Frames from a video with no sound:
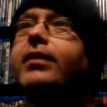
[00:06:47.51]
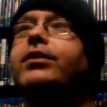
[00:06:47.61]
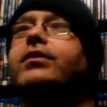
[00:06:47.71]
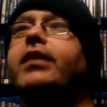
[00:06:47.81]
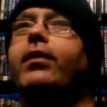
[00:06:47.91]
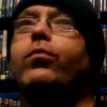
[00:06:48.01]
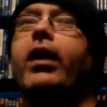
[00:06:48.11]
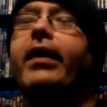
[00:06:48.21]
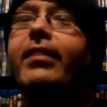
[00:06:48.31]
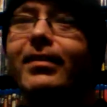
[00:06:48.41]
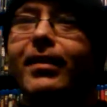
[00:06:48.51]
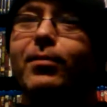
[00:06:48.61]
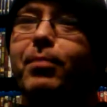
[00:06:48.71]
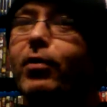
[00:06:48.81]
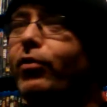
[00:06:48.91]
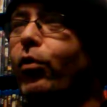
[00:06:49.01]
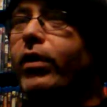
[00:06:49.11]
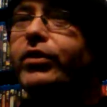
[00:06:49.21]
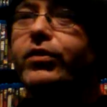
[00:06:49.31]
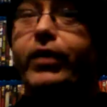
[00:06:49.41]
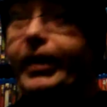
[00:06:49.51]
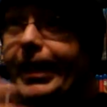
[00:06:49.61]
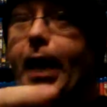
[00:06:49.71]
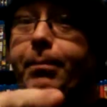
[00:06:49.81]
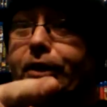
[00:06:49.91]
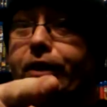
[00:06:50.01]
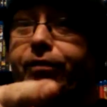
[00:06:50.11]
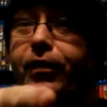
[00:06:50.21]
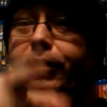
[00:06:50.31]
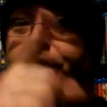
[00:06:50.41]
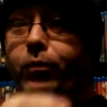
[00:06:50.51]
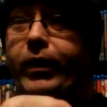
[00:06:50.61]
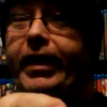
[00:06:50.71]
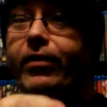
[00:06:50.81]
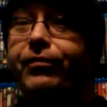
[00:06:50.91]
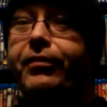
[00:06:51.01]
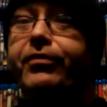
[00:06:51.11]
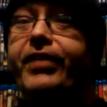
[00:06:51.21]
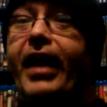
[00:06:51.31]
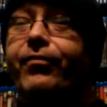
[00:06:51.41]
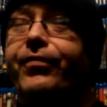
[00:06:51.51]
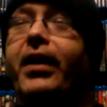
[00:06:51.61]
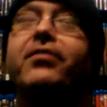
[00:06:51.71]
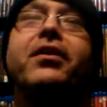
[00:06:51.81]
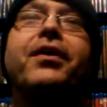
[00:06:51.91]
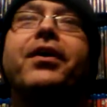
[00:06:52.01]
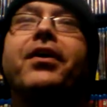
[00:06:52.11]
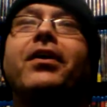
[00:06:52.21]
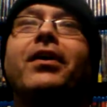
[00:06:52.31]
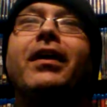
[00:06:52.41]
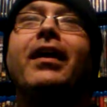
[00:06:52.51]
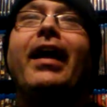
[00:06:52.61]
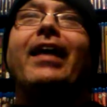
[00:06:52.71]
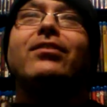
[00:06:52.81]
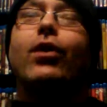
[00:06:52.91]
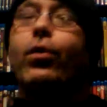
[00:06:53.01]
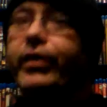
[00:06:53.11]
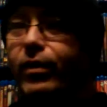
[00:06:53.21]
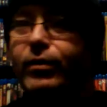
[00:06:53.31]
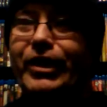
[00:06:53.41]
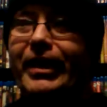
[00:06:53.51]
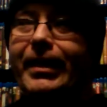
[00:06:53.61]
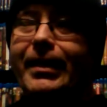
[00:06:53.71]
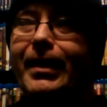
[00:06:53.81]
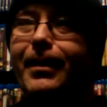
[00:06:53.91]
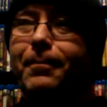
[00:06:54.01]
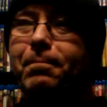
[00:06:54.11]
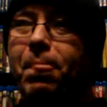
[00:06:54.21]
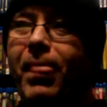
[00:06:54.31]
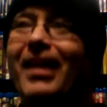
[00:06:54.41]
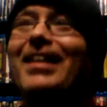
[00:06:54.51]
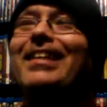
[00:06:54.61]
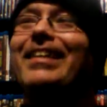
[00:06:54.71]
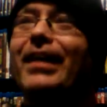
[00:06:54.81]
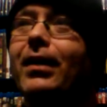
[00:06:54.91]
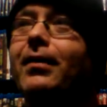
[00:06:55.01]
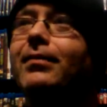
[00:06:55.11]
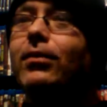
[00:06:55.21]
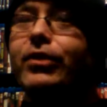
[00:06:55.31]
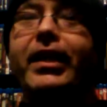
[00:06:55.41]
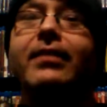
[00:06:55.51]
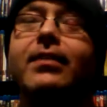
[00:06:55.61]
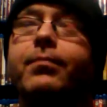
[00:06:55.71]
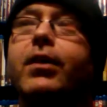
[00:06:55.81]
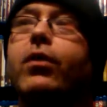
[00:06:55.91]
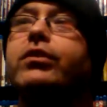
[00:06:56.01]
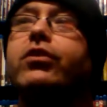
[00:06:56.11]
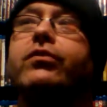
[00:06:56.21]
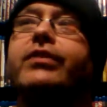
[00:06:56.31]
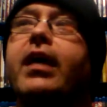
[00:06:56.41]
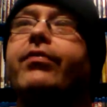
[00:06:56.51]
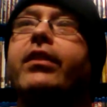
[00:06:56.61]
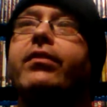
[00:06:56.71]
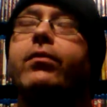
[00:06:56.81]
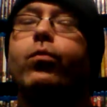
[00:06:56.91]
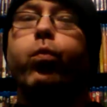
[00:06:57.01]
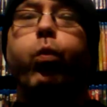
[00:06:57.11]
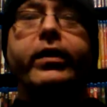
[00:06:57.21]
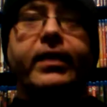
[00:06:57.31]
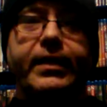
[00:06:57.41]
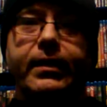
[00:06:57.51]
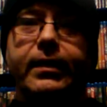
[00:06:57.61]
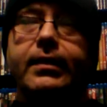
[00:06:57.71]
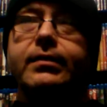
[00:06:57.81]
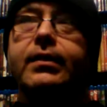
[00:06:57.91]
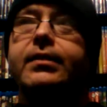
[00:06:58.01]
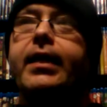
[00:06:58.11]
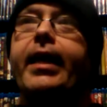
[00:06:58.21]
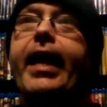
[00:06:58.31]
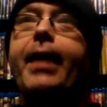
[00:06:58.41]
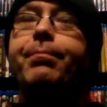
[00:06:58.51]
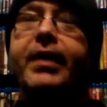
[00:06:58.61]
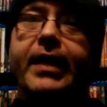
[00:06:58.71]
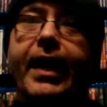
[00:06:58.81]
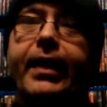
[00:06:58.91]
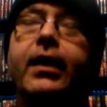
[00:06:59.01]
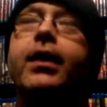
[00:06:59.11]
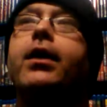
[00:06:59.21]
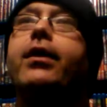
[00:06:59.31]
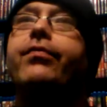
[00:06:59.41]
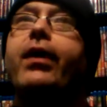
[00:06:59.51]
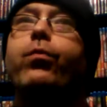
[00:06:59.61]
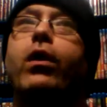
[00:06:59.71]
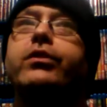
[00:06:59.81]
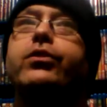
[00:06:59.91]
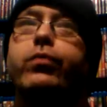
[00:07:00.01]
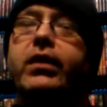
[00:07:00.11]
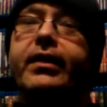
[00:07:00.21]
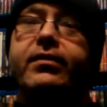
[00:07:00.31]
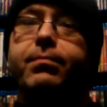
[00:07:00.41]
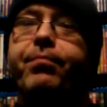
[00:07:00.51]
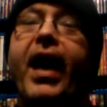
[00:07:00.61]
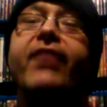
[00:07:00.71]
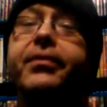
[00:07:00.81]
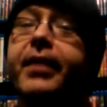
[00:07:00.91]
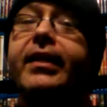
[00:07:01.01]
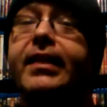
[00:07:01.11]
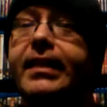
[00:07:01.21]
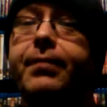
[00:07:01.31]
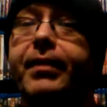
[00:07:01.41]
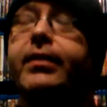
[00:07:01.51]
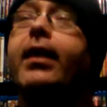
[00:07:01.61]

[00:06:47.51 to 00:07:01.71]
And she's like, well, I think that's a personal question. They're, yep, she's a virgin. We need her for the sacrifice. And so, you know, she, so she ends up, you know, it turns out that what the deal is that at midnight, they want to release Baphomet the demon.